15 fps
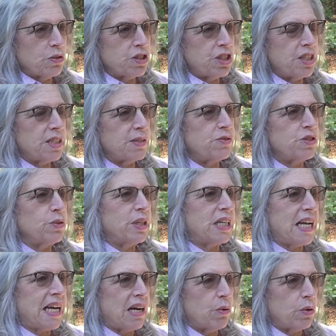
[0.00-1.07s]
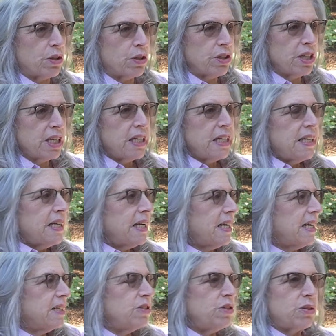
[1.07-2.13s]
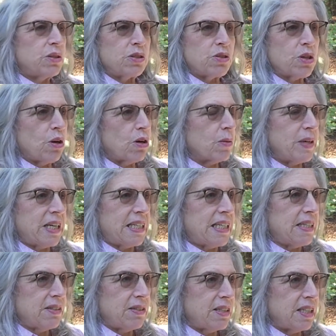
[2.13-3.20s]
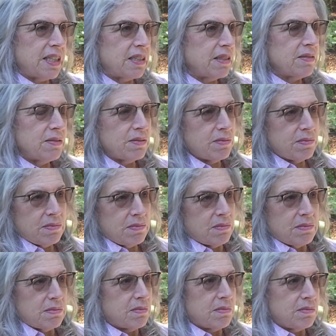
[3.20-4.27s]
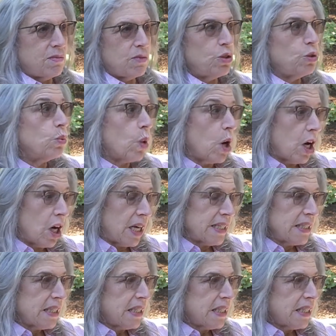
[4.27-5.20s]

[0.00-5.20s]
She gives you an hour and you can talk about anything you want.